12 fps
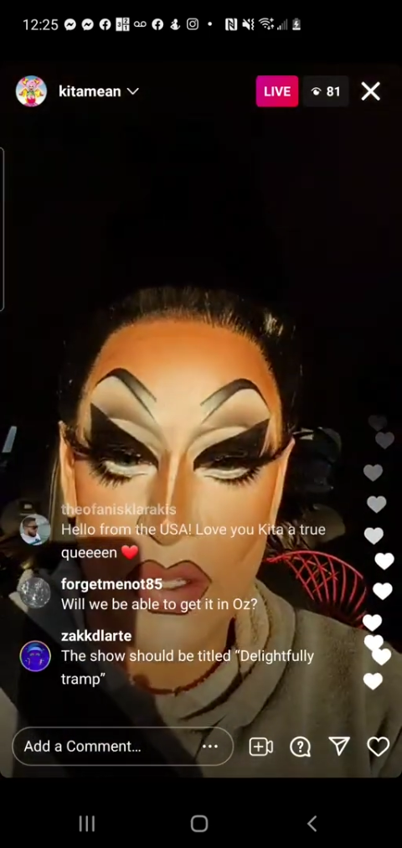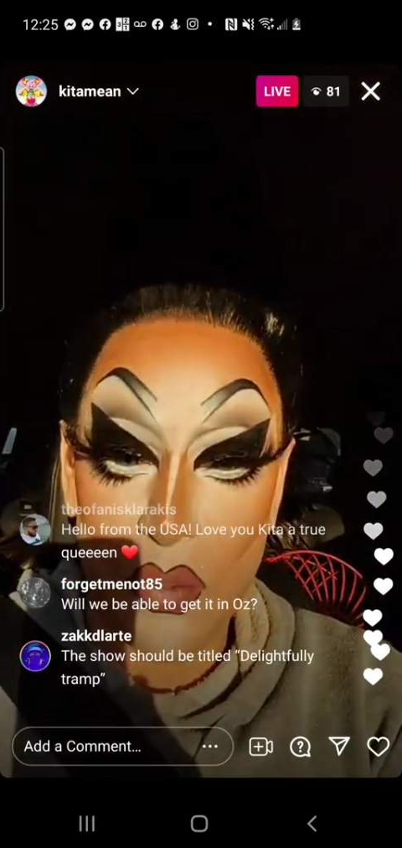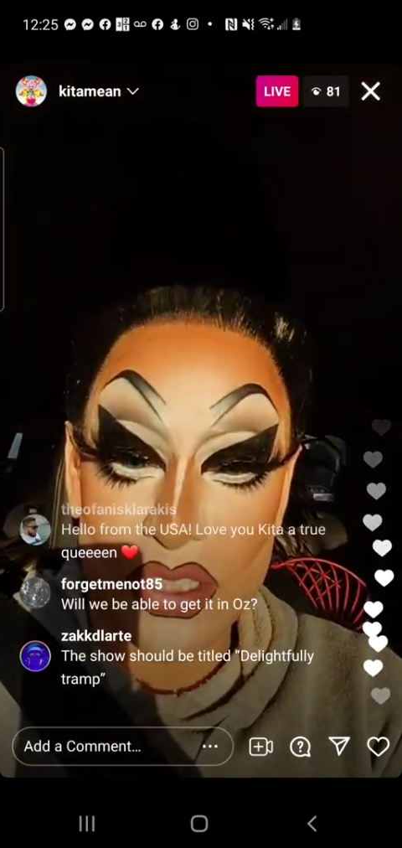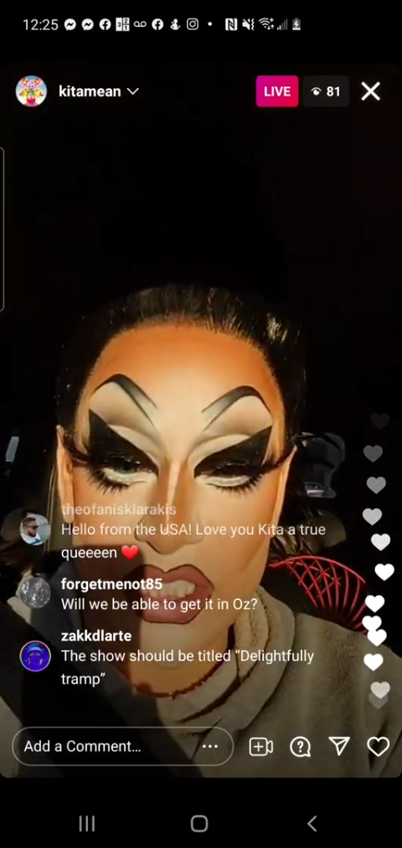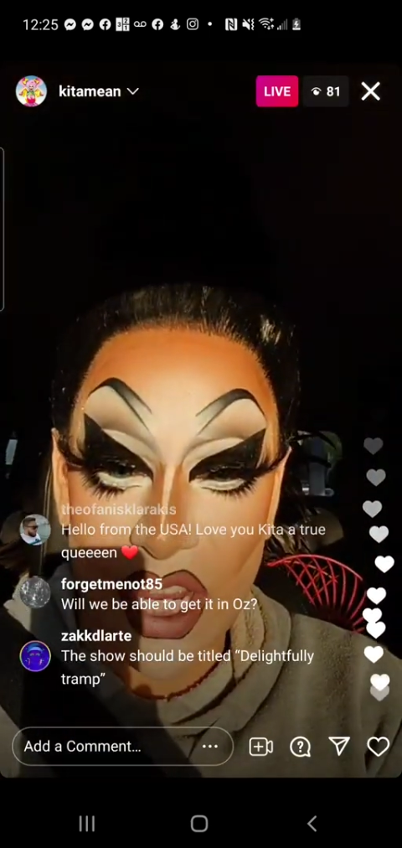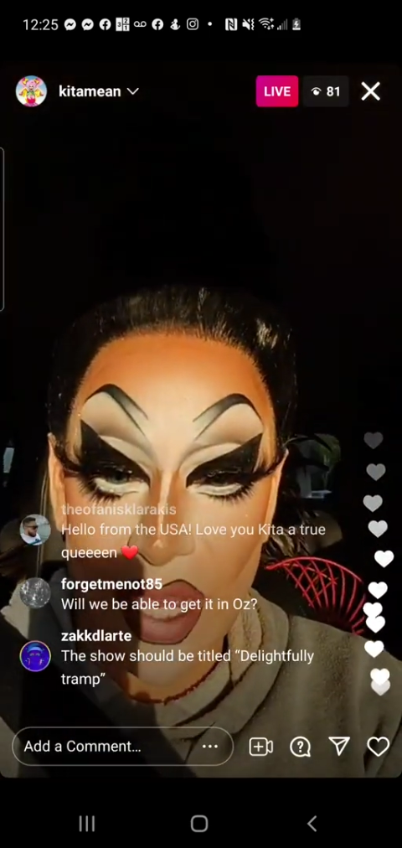
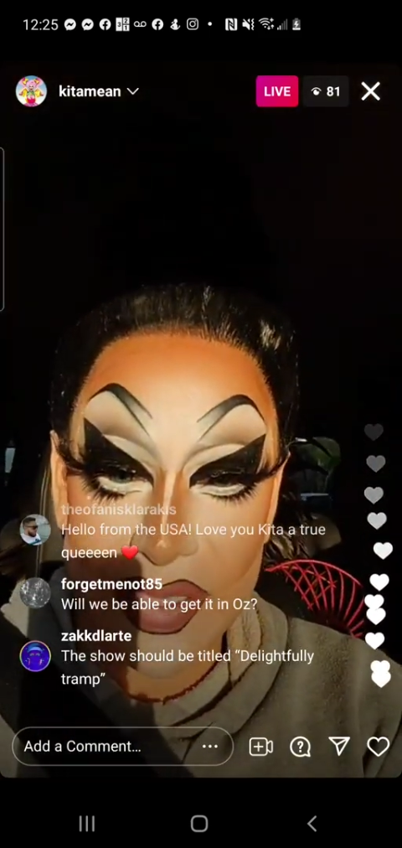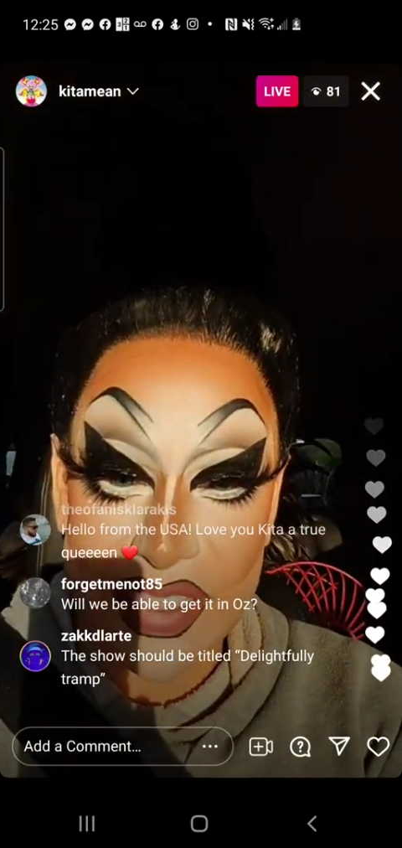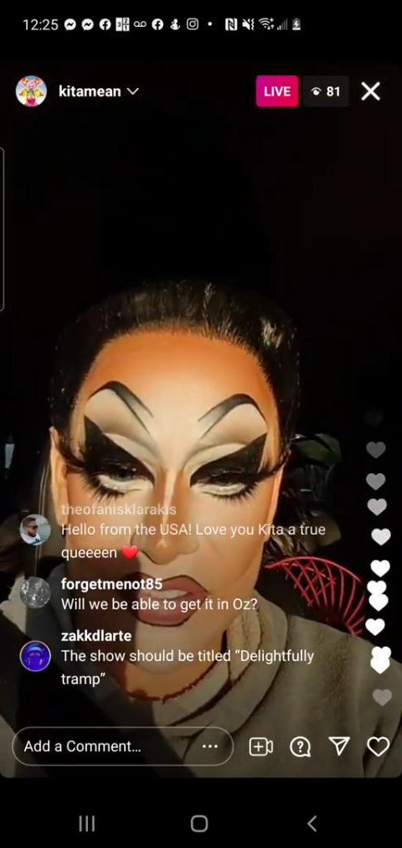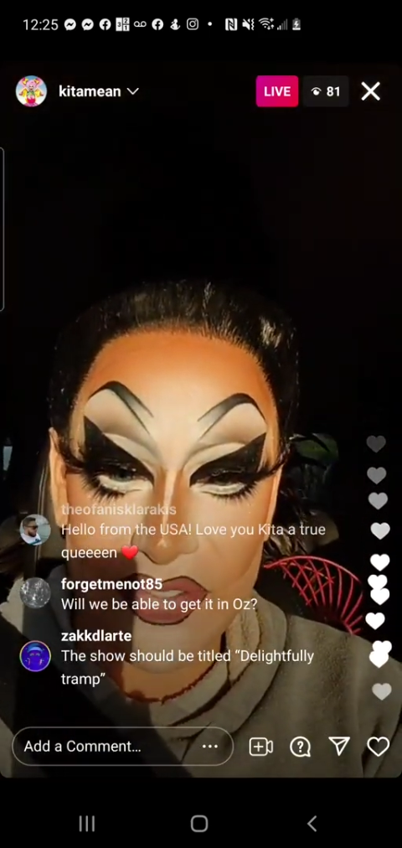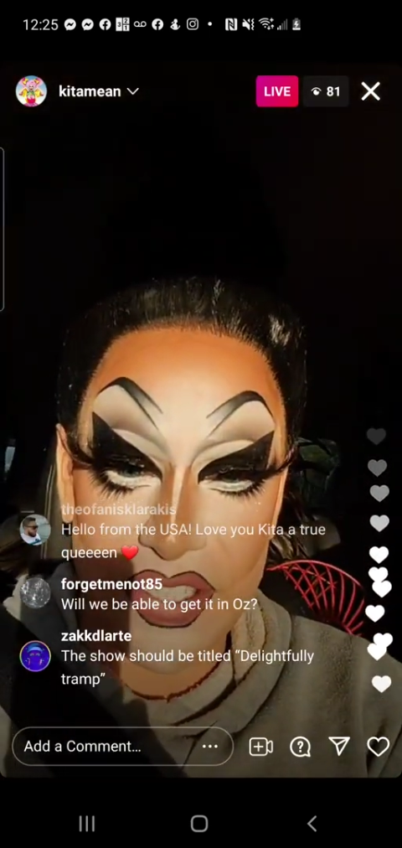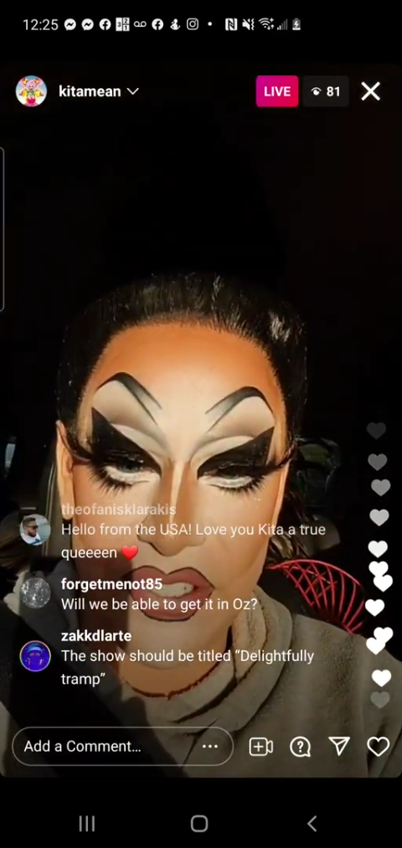What time
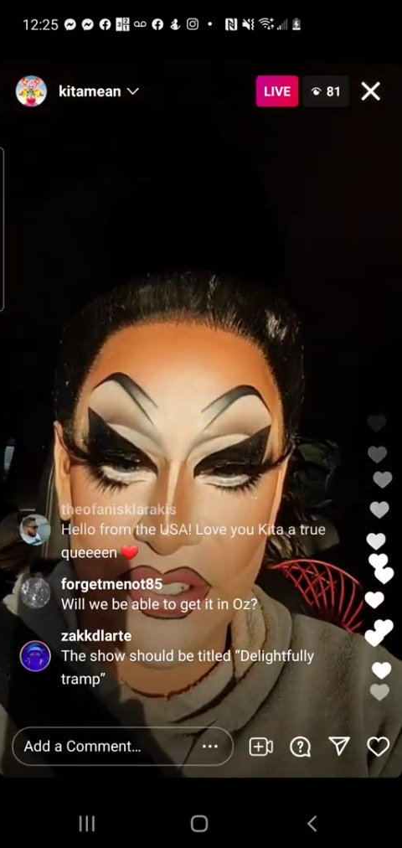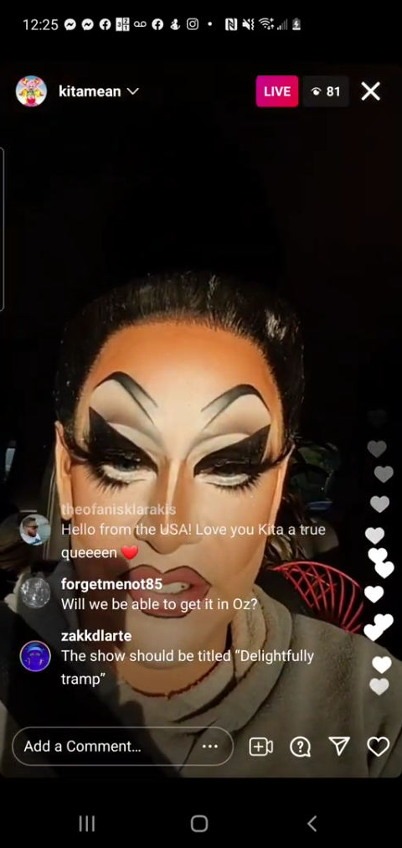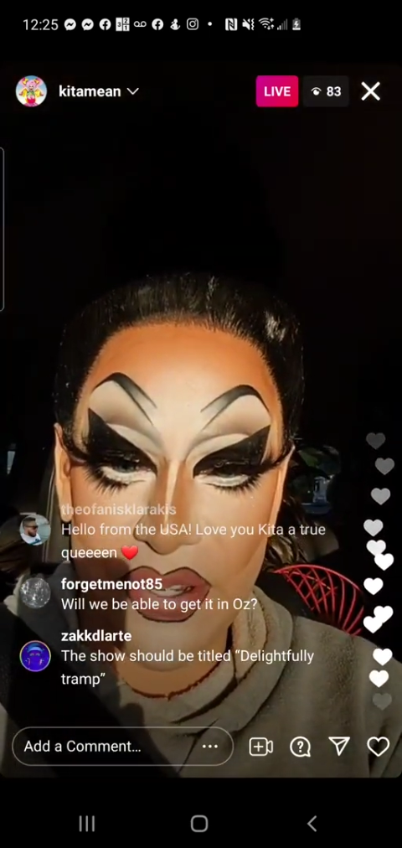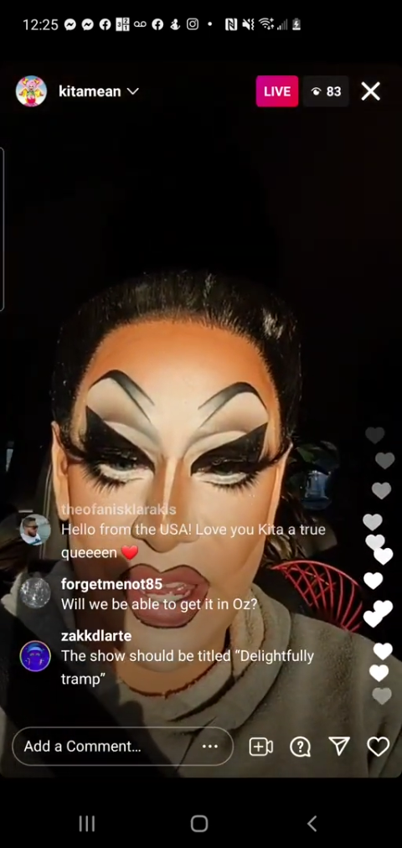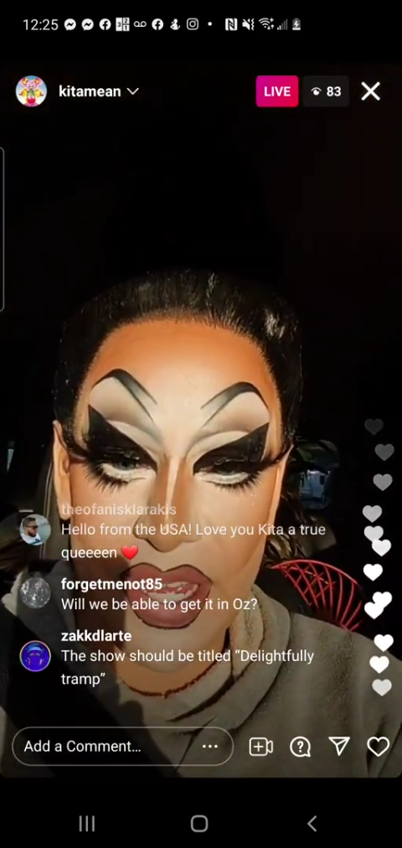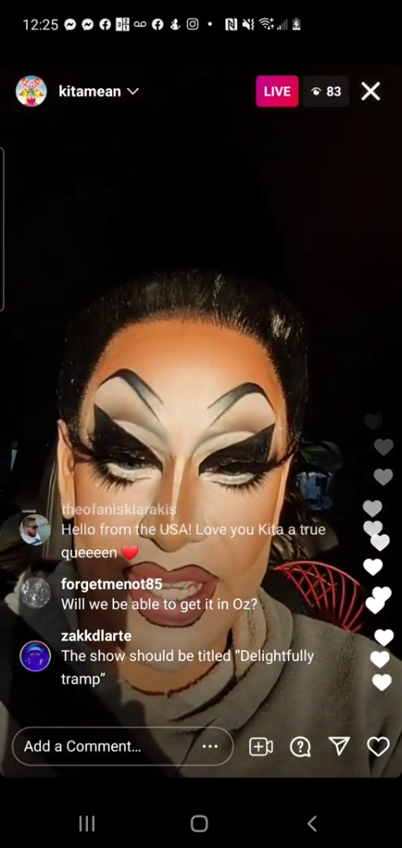is it for
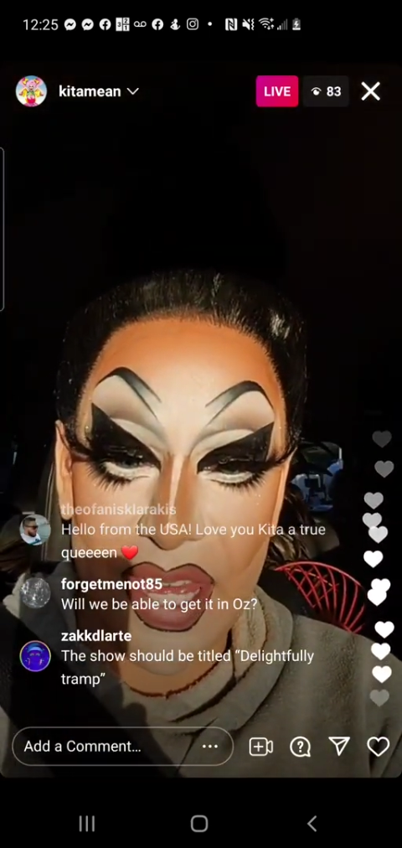you?